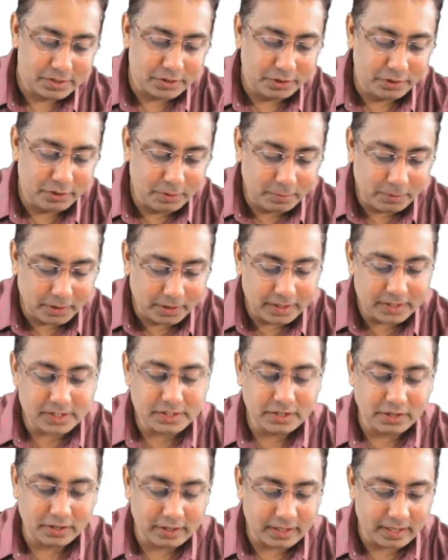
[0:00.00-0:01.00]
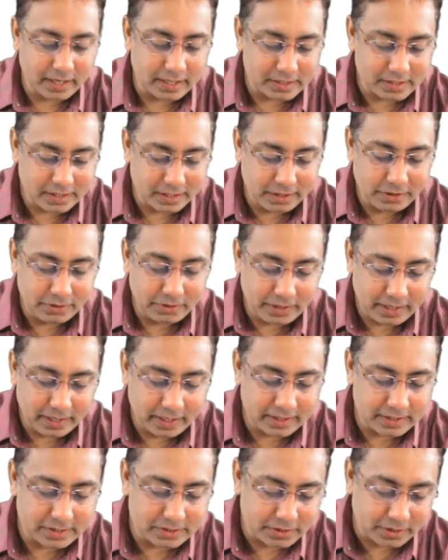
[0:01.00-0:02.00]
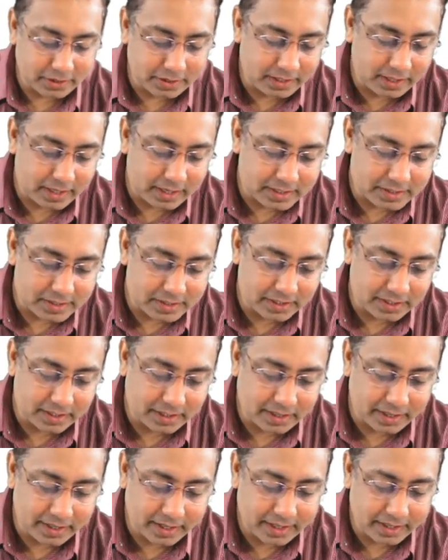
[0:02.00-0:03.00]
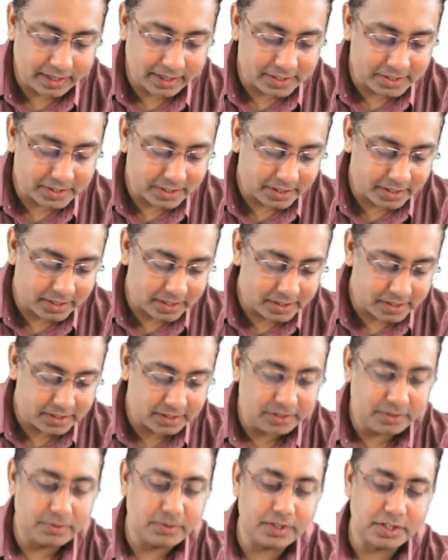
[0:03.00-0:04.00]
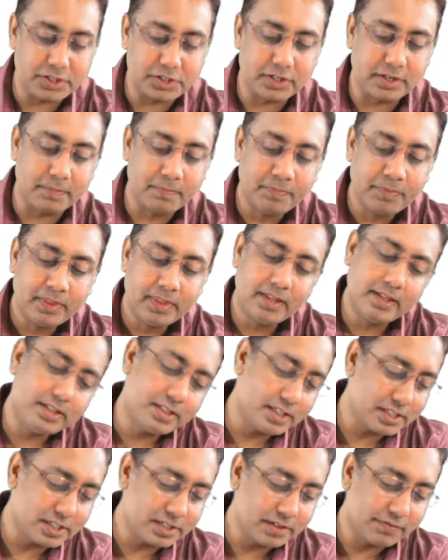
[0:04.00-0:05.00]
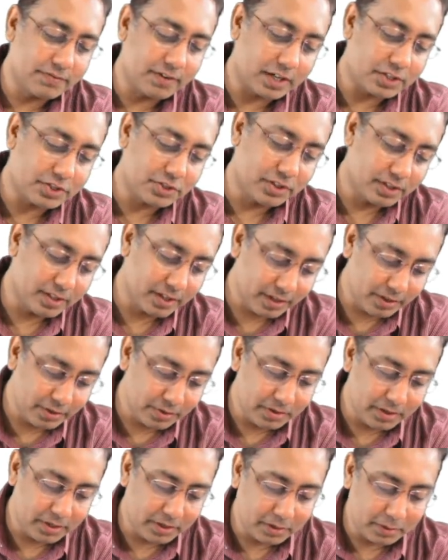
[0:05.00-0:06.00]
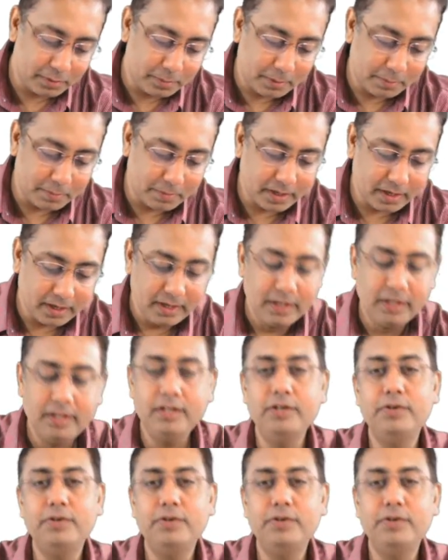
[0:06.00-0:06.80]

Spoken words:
So newborn is not the answer. Neonate is not the answer. The correct answer is nutrition. This is just a factual thing you need to remember.